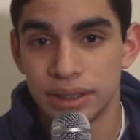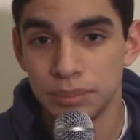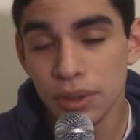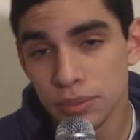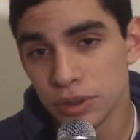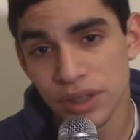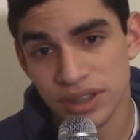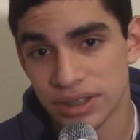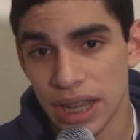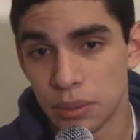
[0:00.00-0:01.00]
Move Music
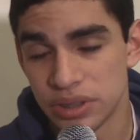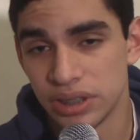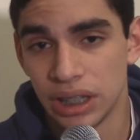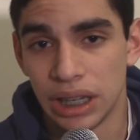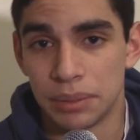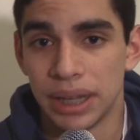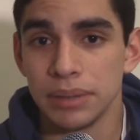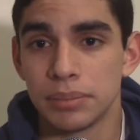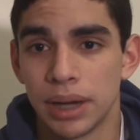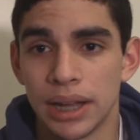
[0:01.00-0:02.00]
stayed with
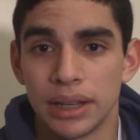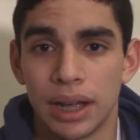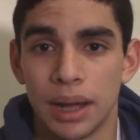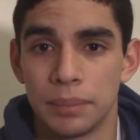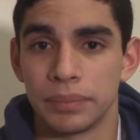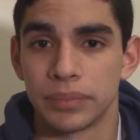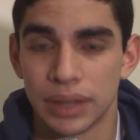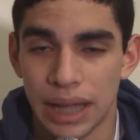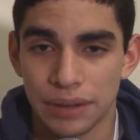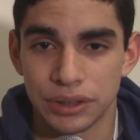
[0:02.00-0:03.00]
CDMA, but
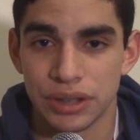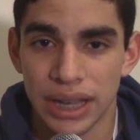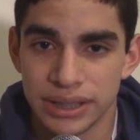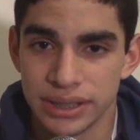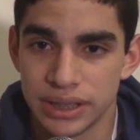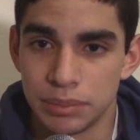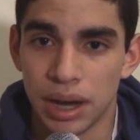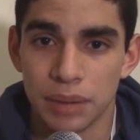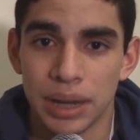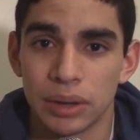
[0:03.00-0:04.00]
after AT&T
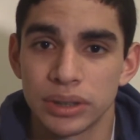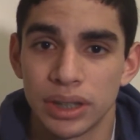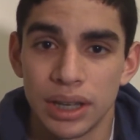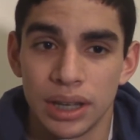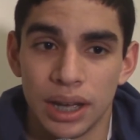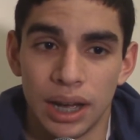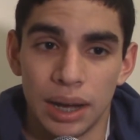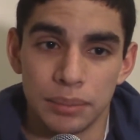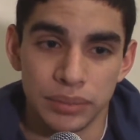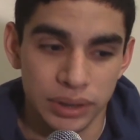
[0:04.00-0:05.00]
bought them out,
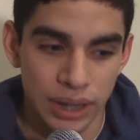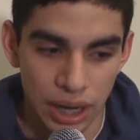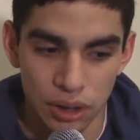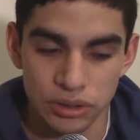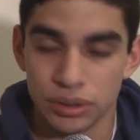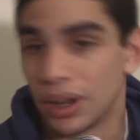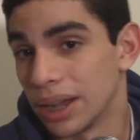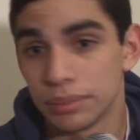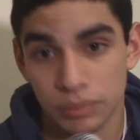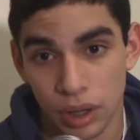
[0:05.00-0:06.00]
they also
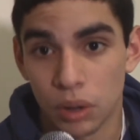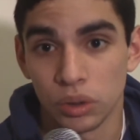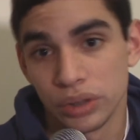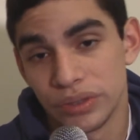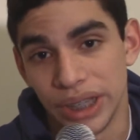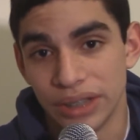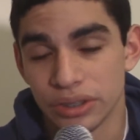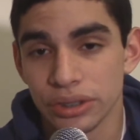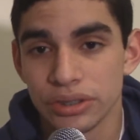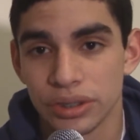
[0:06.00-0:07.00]
got a hold of
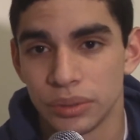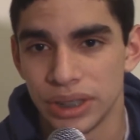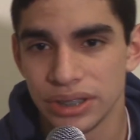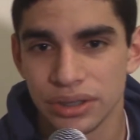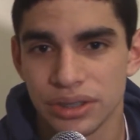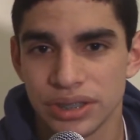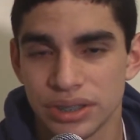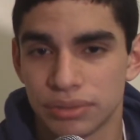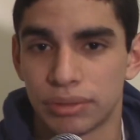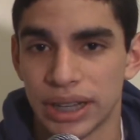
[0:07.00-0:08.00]
Deezer. So Deezer is
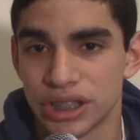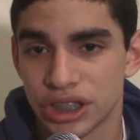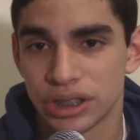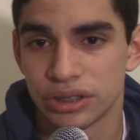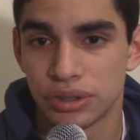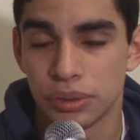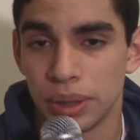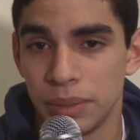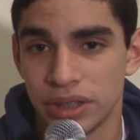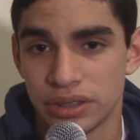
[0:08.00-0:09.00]
this French
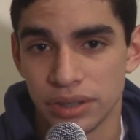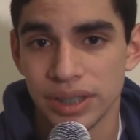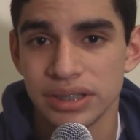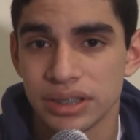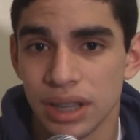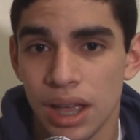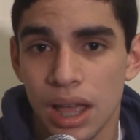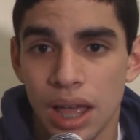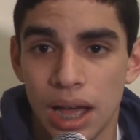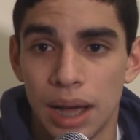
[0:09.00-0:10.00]
streaming service,
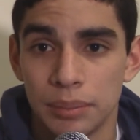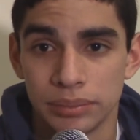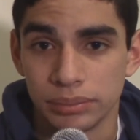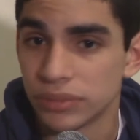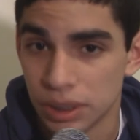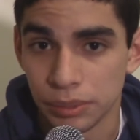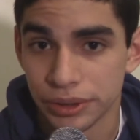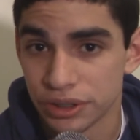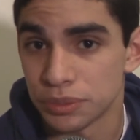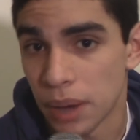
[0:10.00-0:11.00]
similar
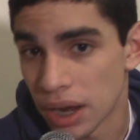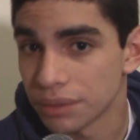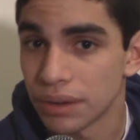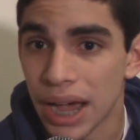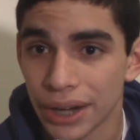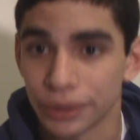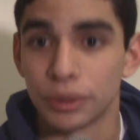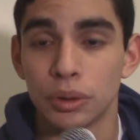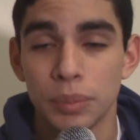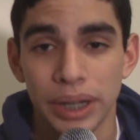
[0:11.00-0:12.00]
to Spotify or
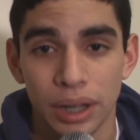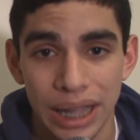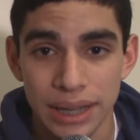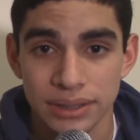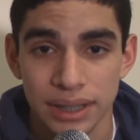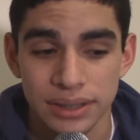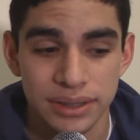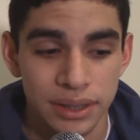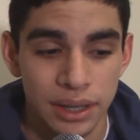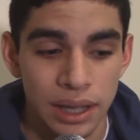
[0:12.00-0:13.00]
Google Play All Access.